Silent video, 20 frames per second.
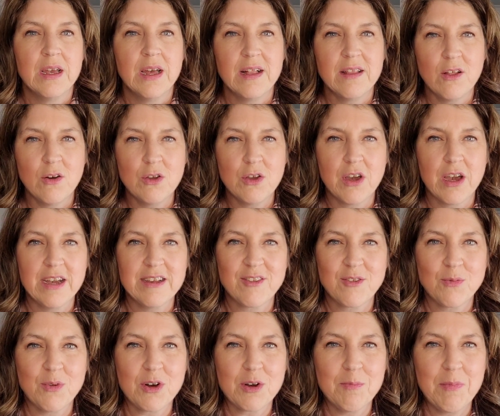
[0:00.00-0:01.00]
Hello you guys,
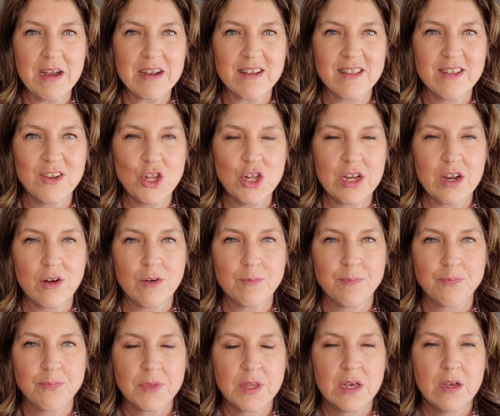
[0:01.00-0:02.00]
welcome back to the channel.
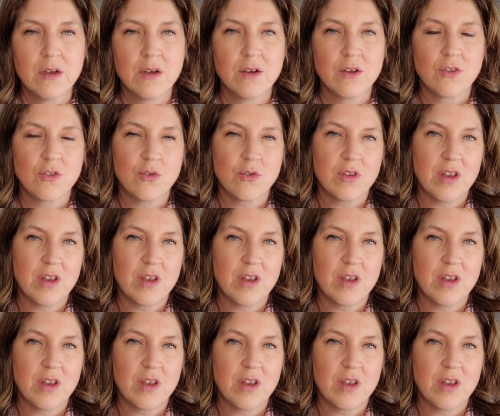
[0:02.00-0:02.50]
So